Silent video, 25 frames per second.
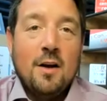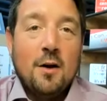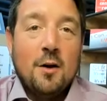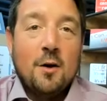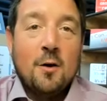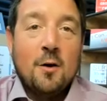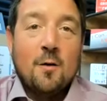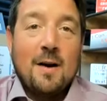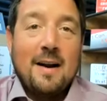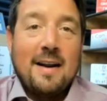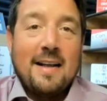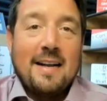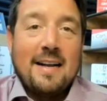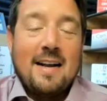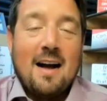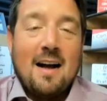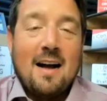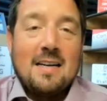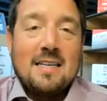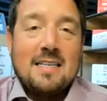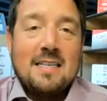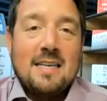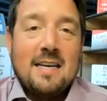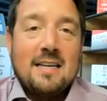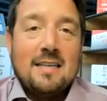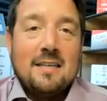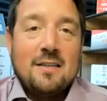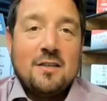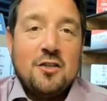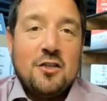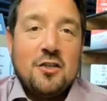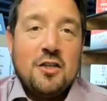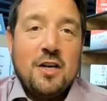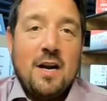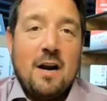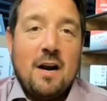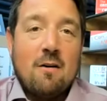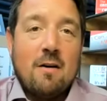creating content and
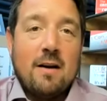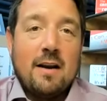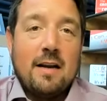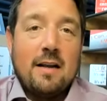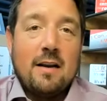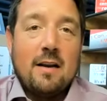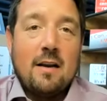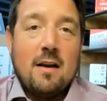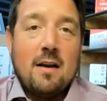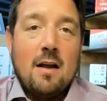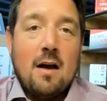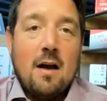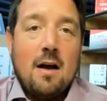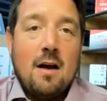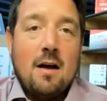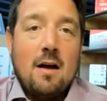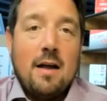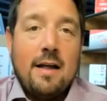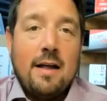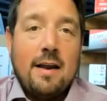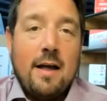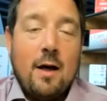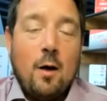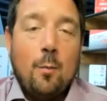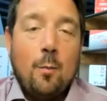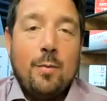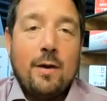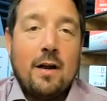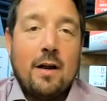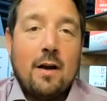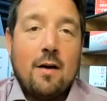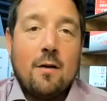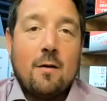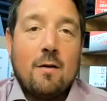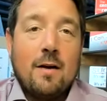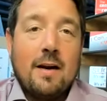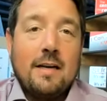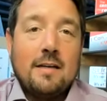sharing and helping
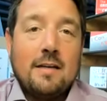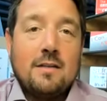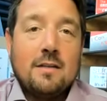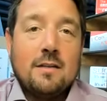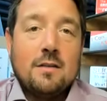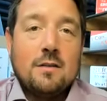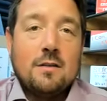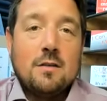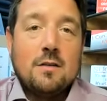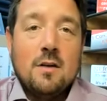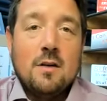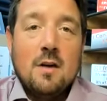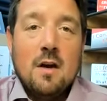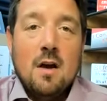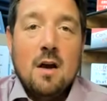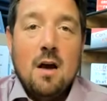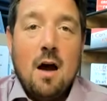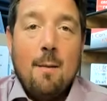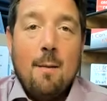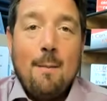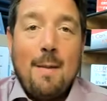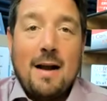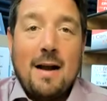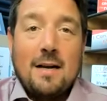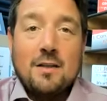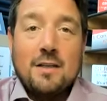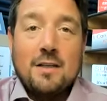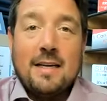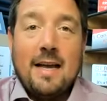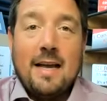other agents. I'm actually